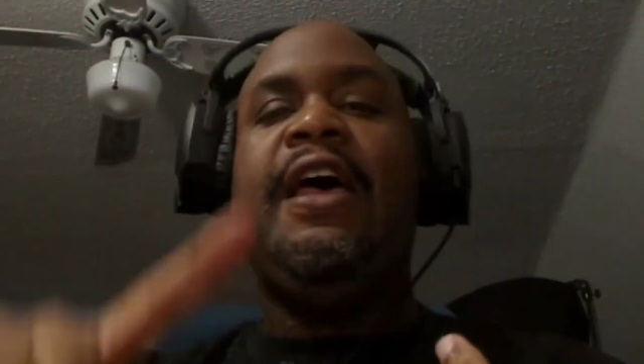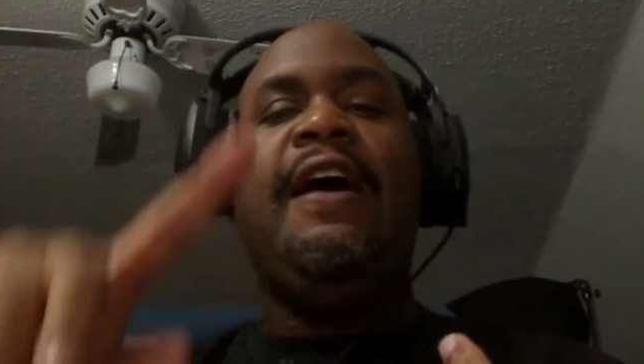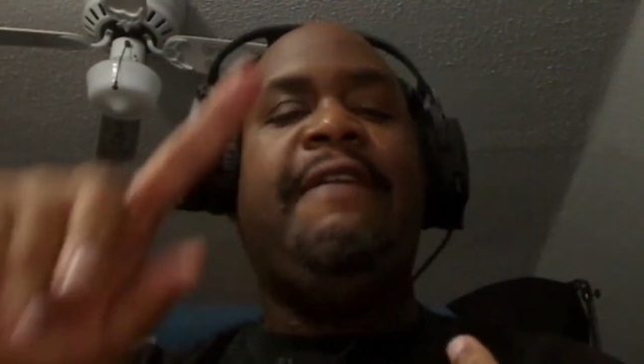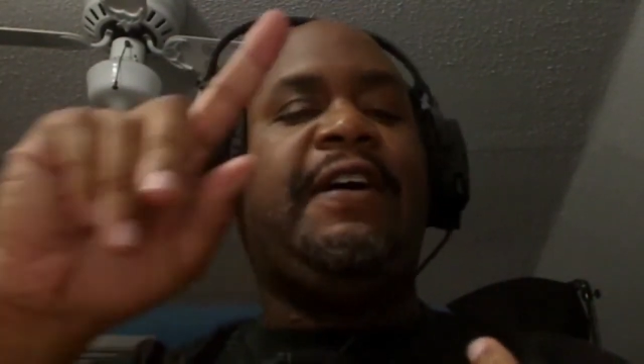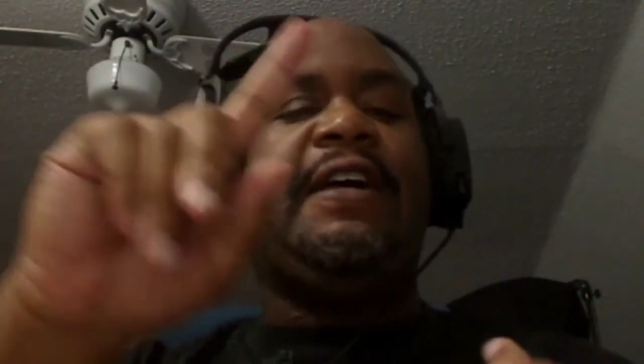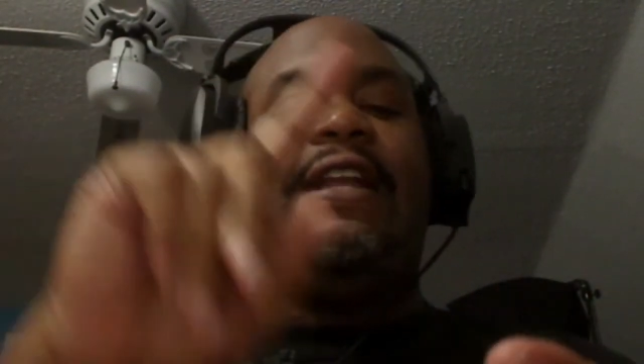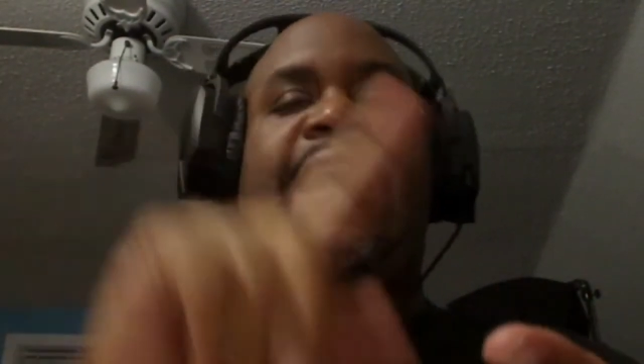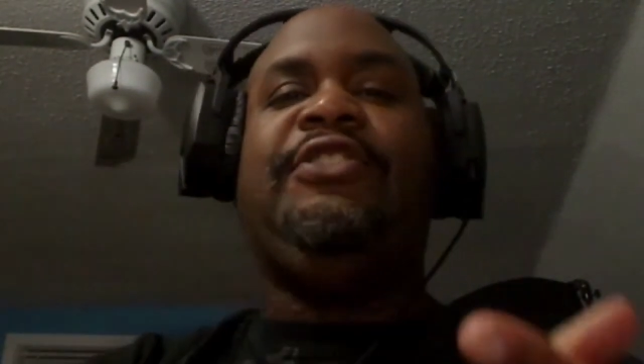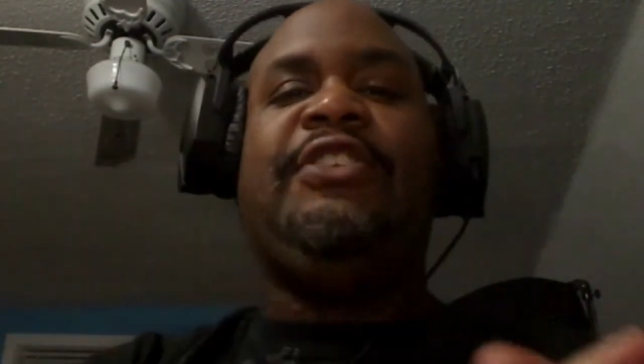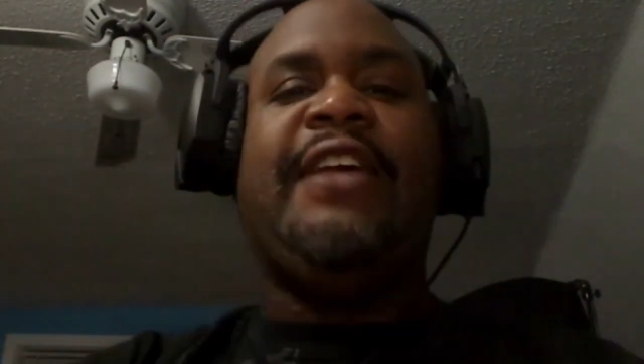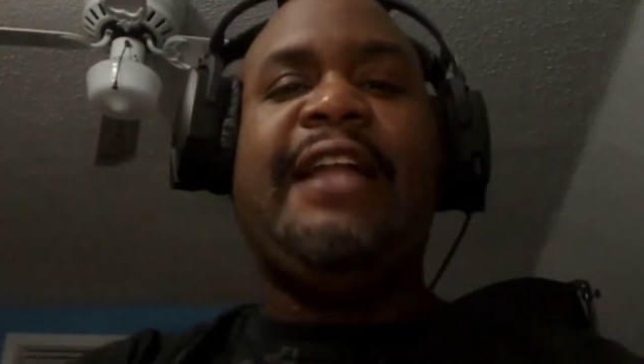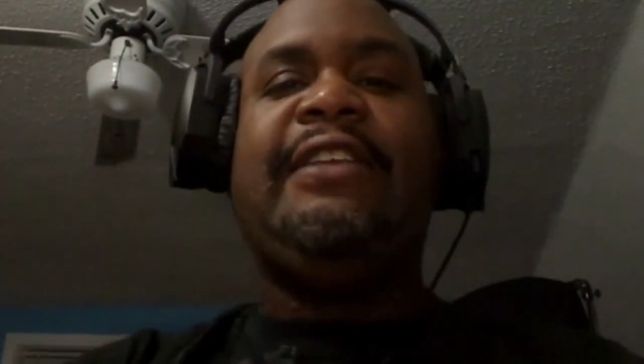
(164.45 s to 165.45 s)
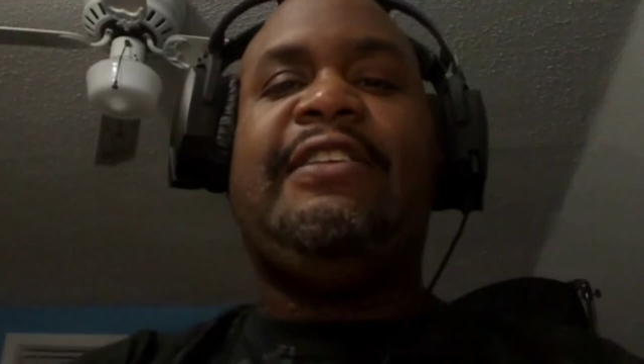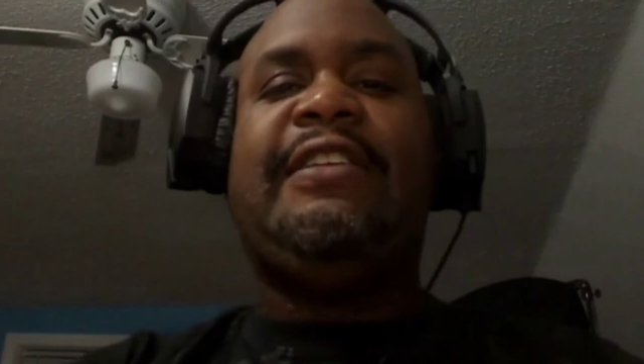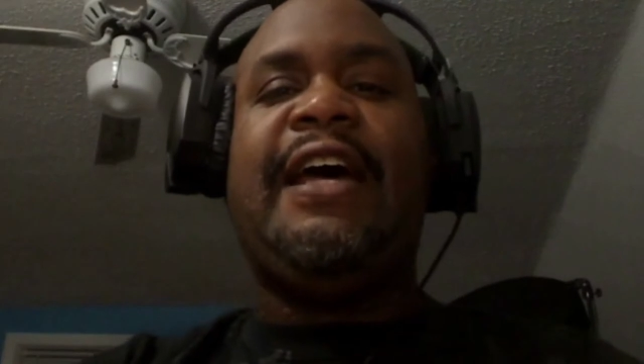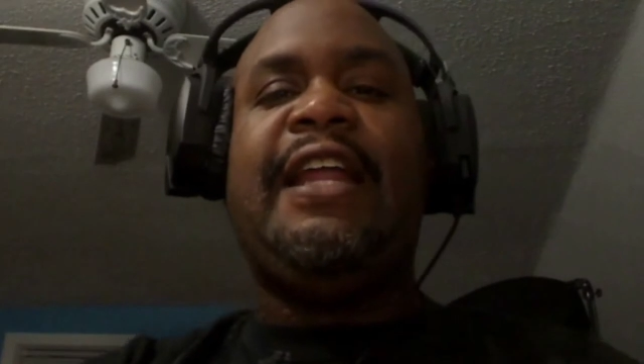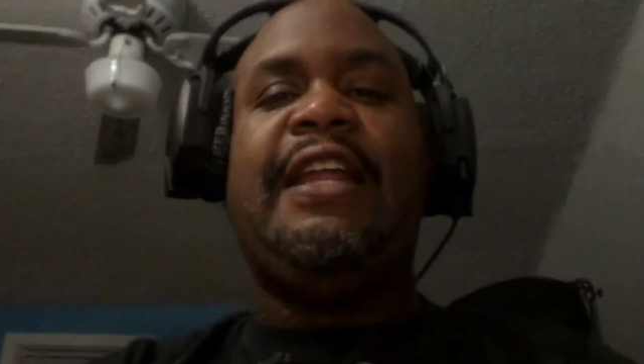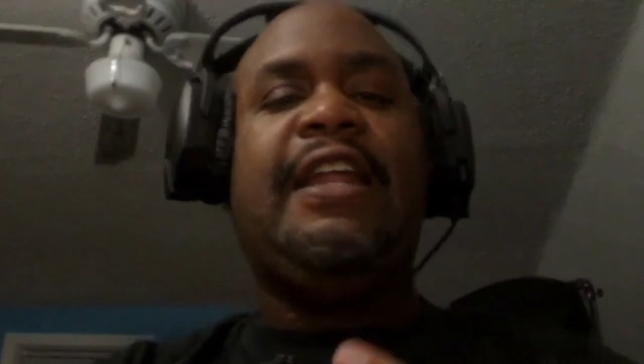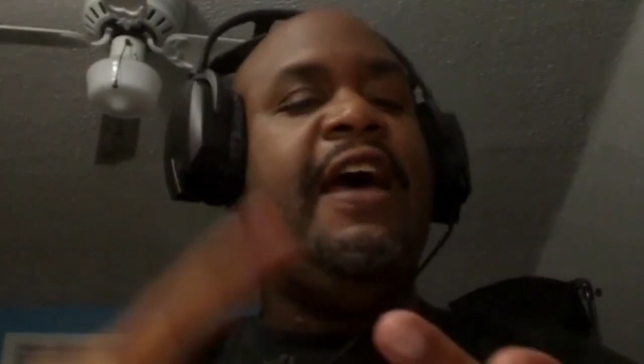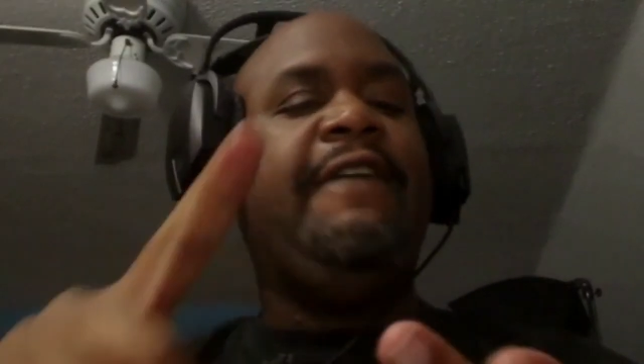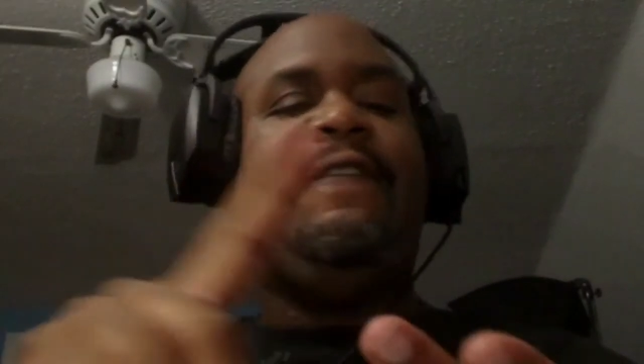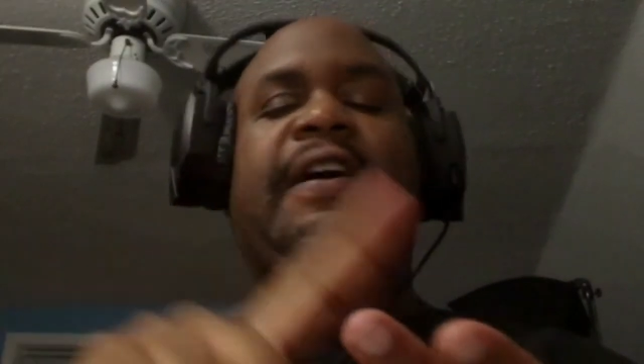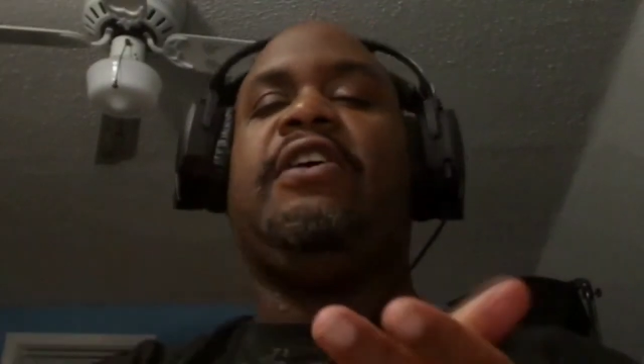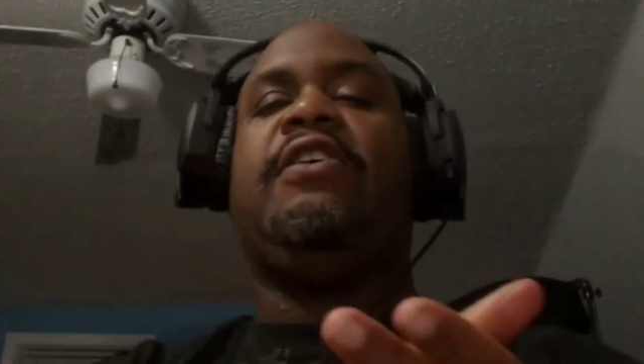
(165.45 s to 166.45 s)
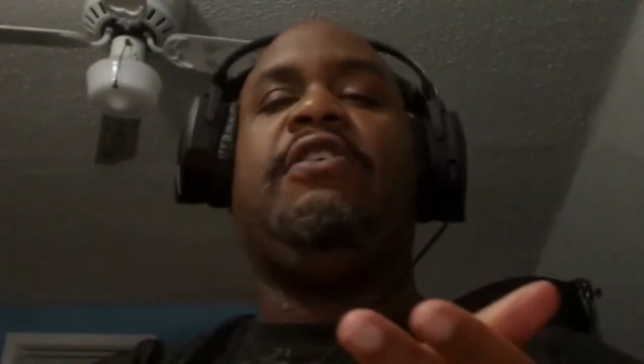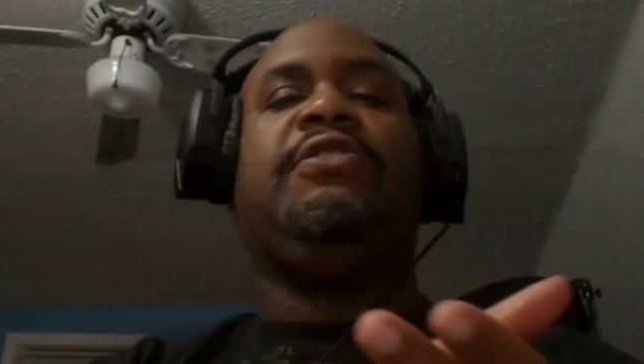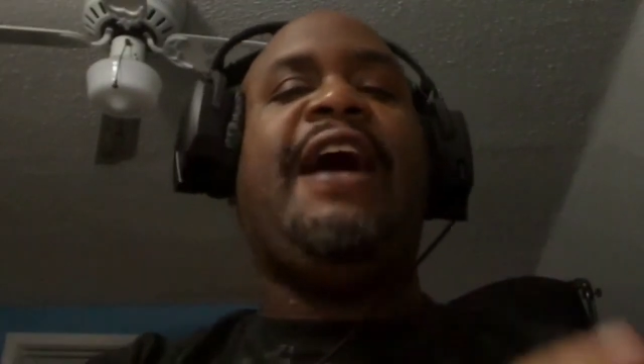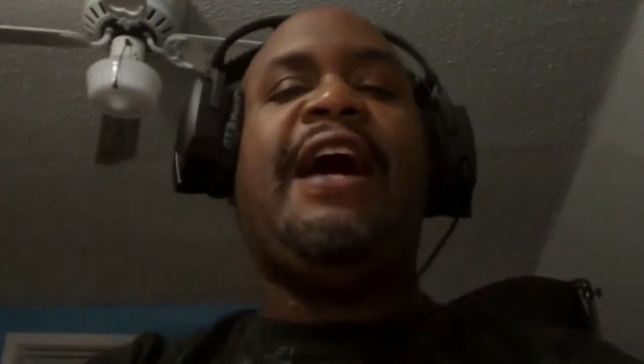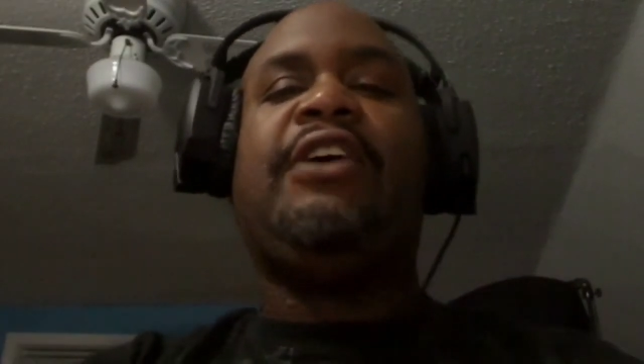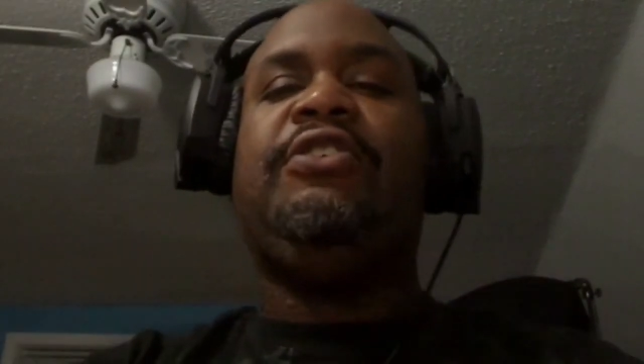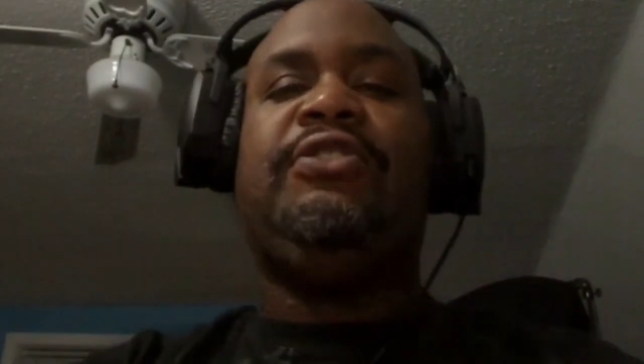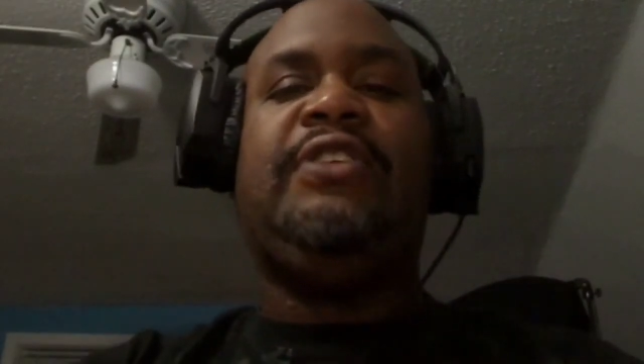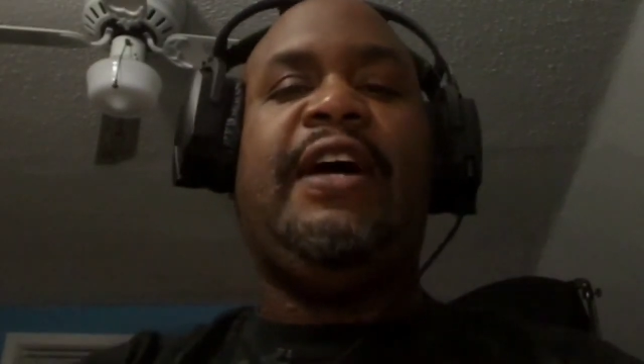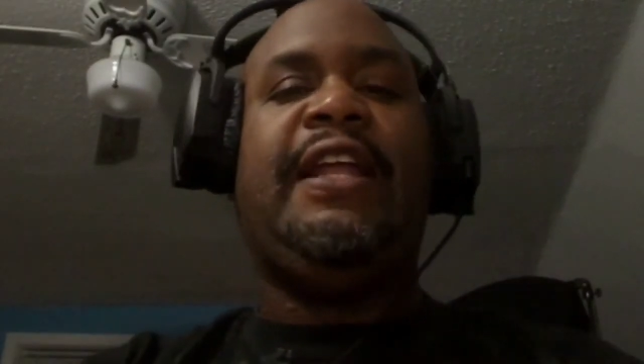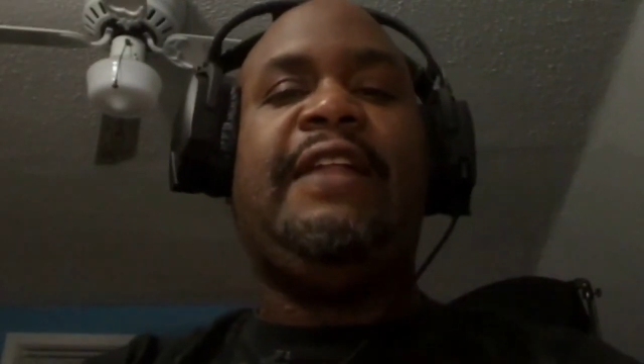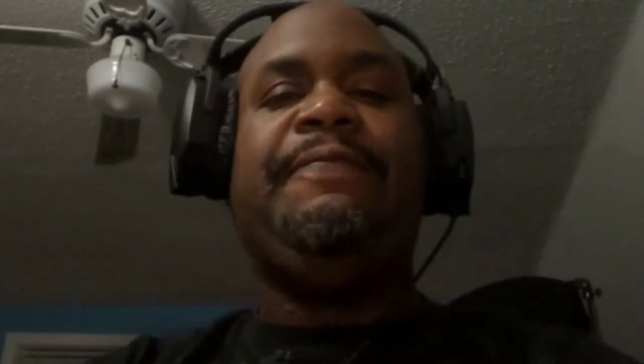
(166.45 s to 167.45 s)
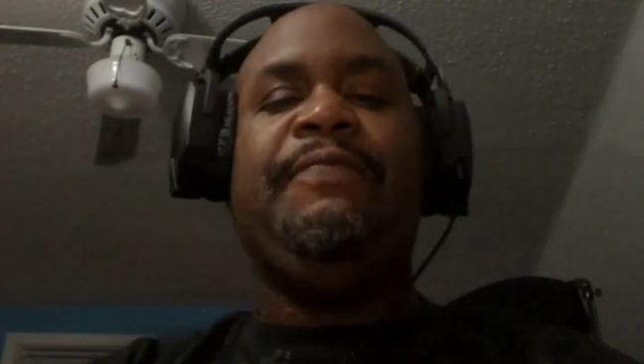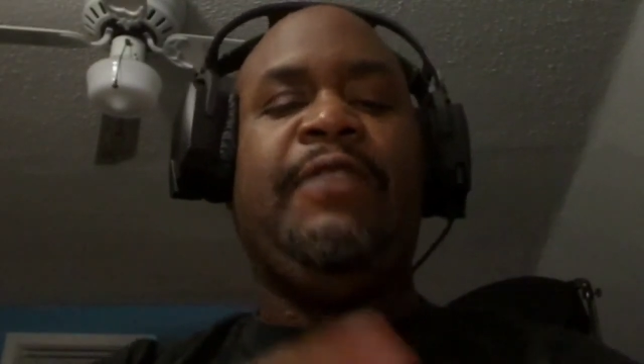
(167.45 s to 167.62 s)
Fucking IGN's done it. Fucking Kotaku's done it.